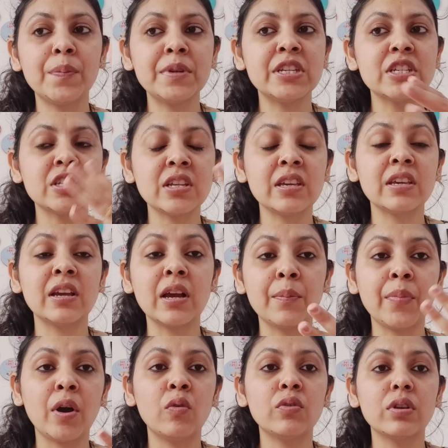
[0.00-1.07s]
be just thinking
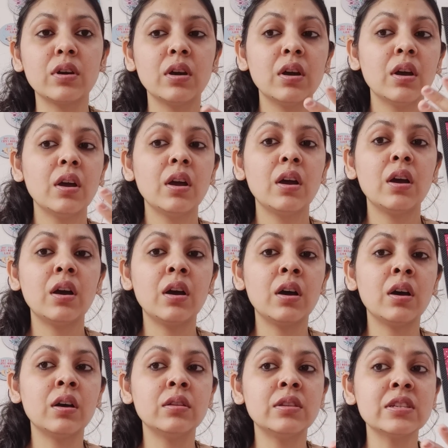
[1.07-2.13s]
about
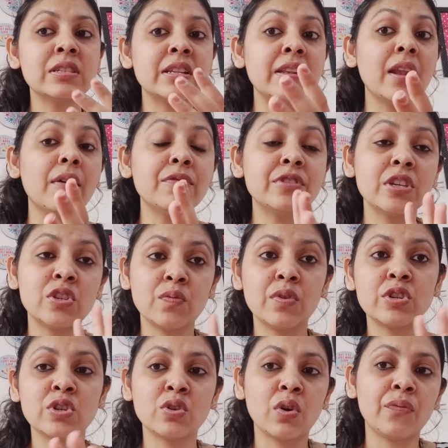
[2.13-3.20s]
this love
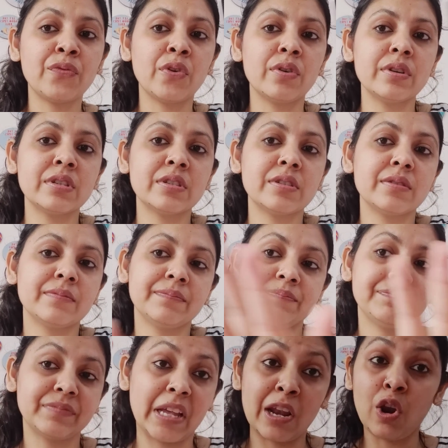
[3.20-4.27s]
situation of yours
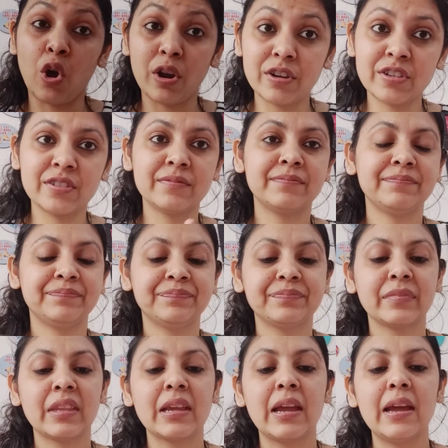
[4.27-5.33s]
a lot.
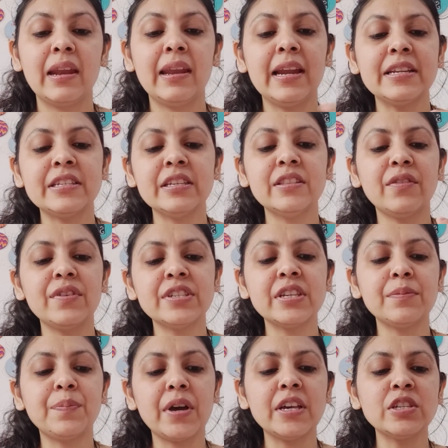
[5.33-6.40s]
Let's see in the
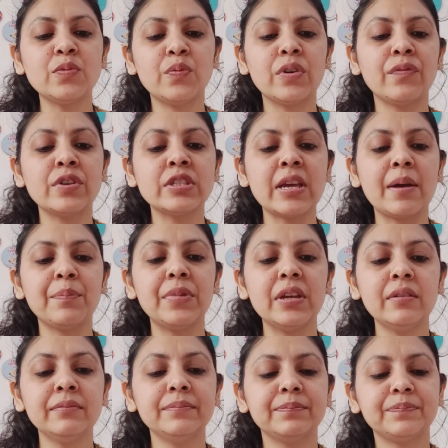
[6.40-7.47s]
recent past what was
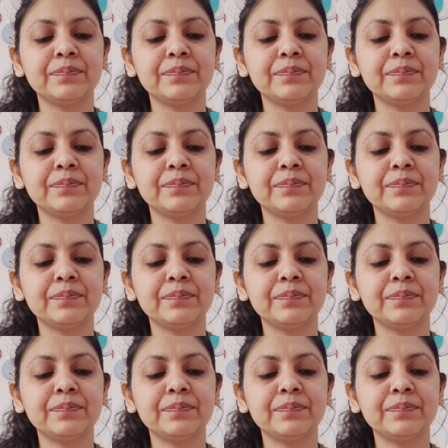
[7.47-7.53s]
happening.